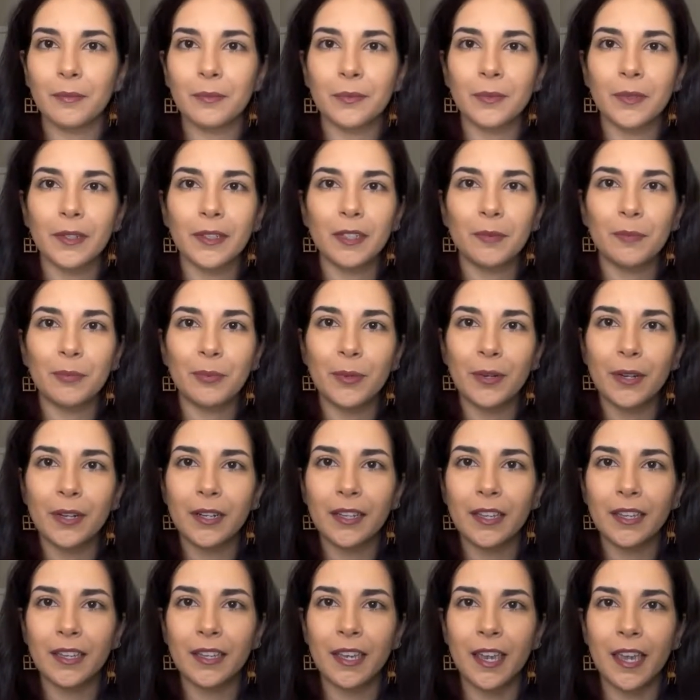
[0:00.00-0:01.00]
really
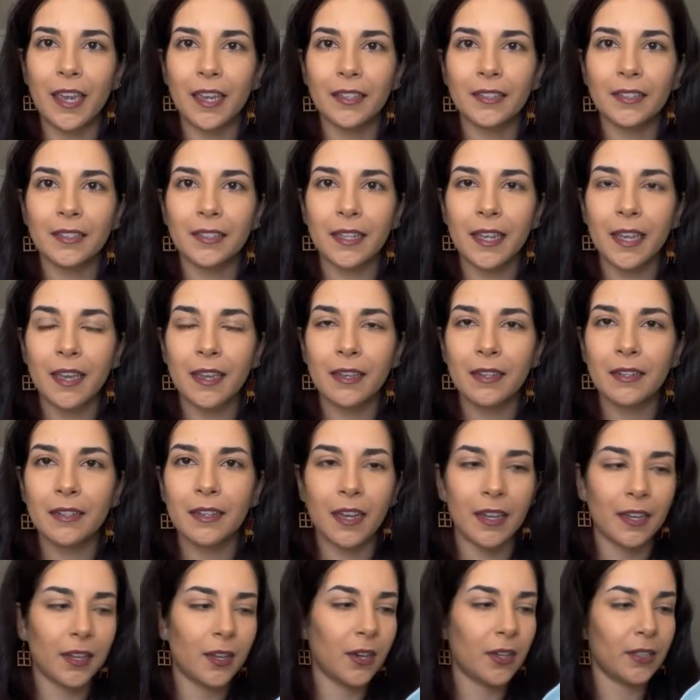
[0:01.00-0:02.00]
pretty cake stand.
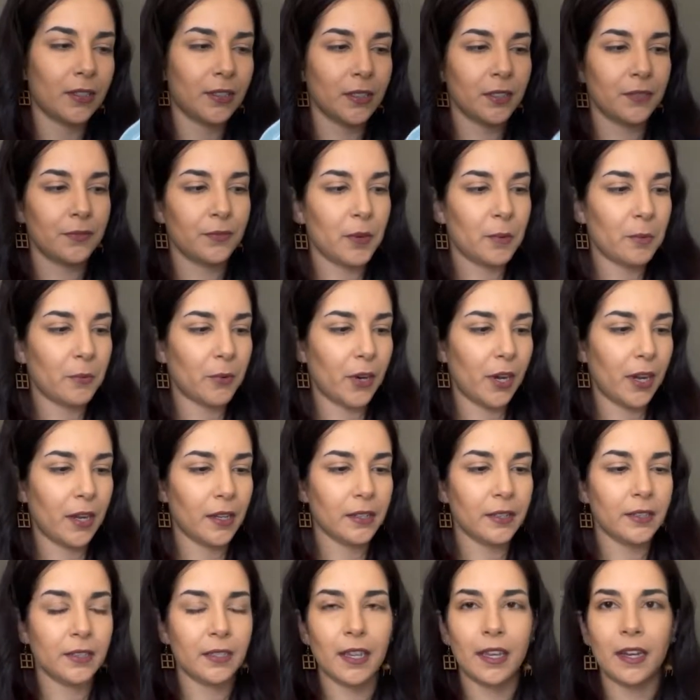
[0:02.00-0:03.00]
I got this from
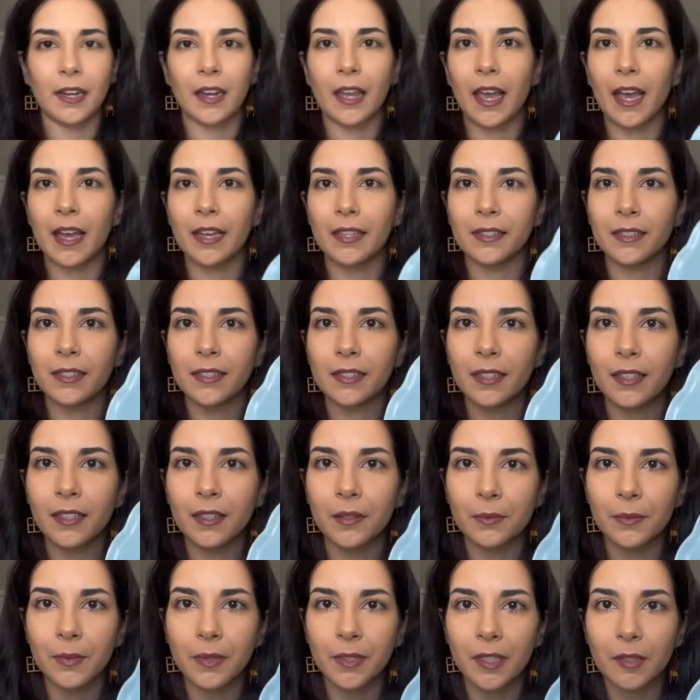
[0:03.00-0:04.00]
Ross, and it has this like
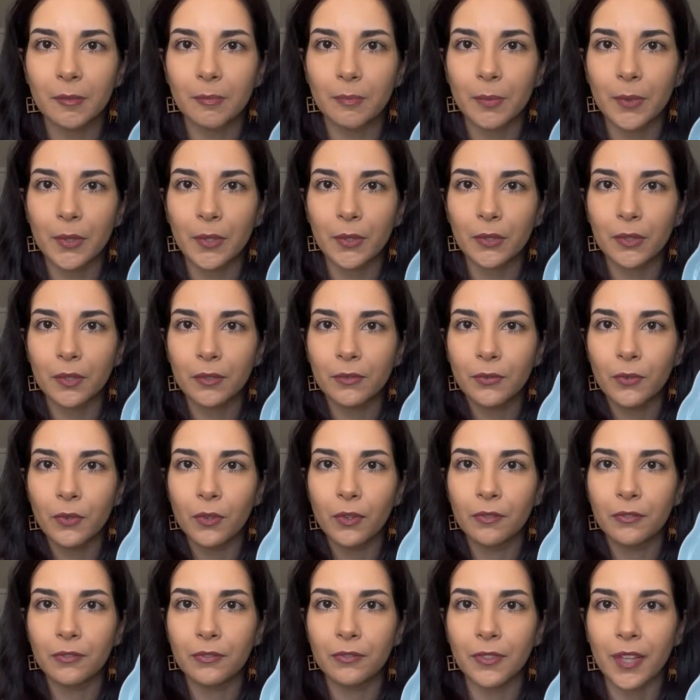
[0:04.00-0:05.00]
really beautiful
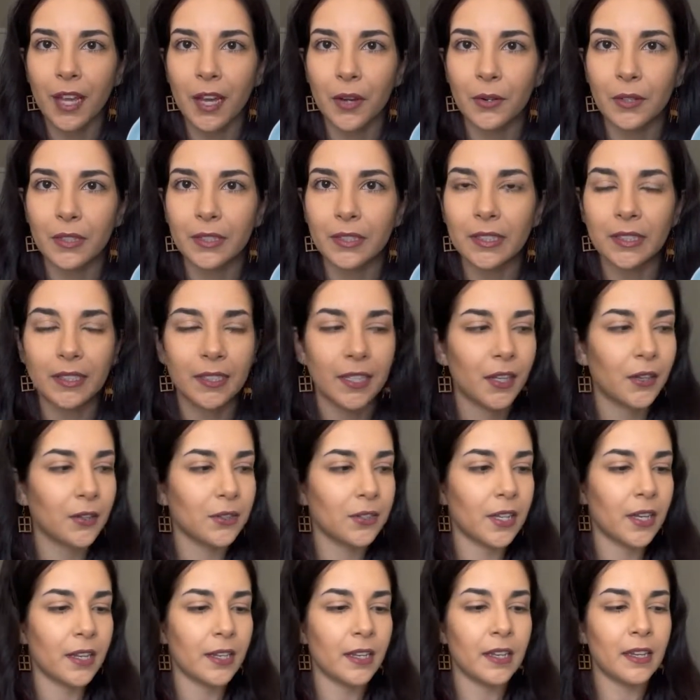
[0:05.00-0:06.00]
flower details
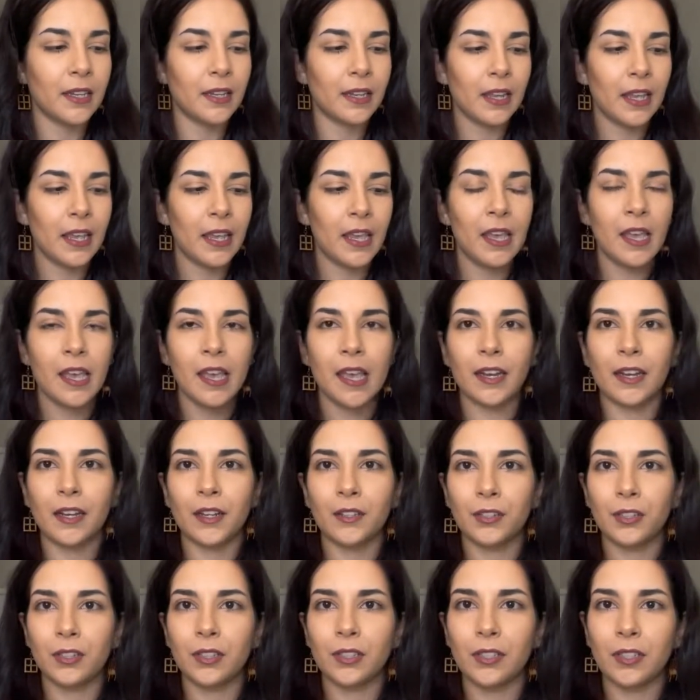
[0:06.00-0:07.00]
on it. And I
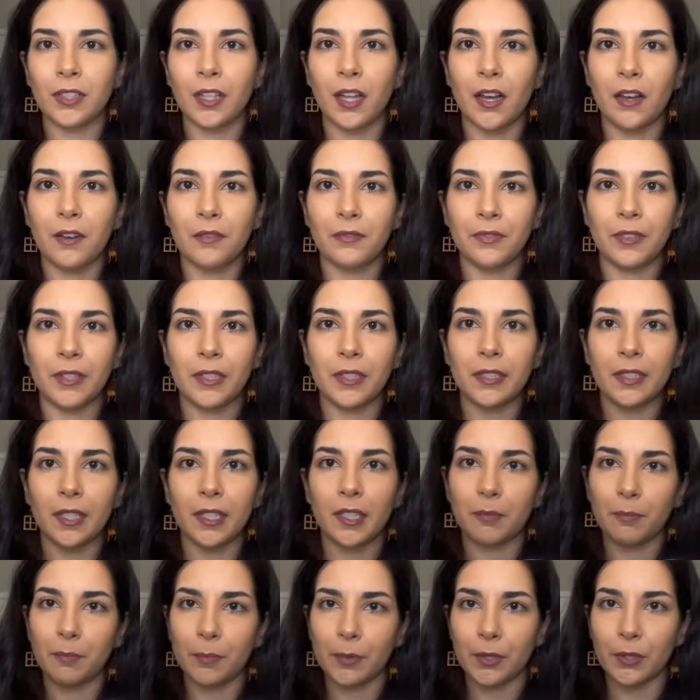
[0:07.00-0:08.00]
just love this like
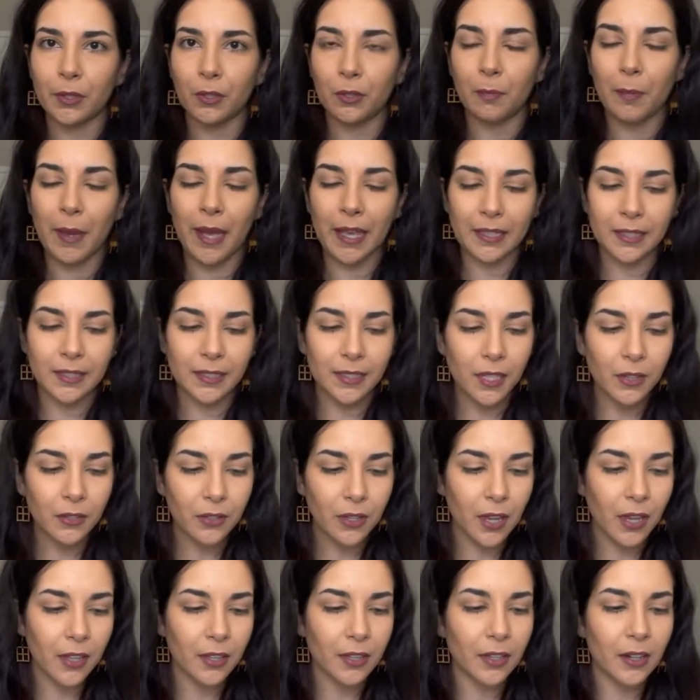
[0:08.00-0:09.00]
blue pastel
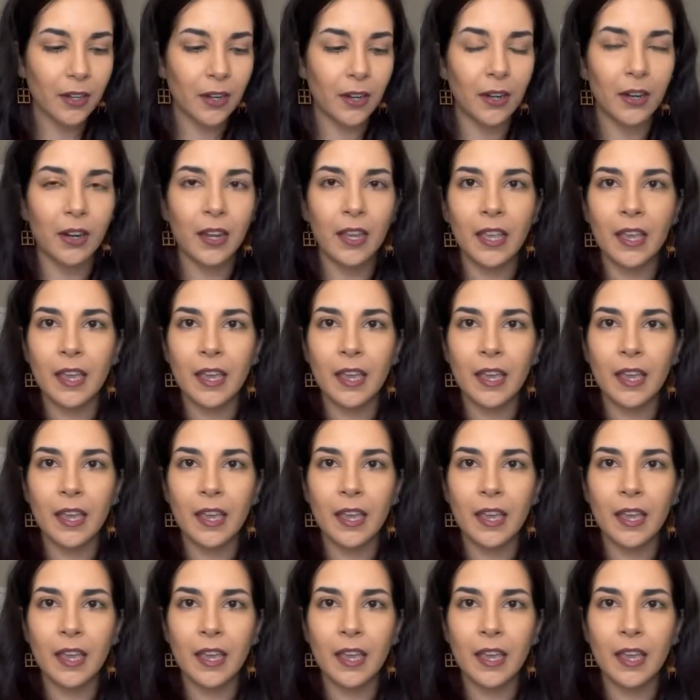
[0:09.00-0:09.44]
color.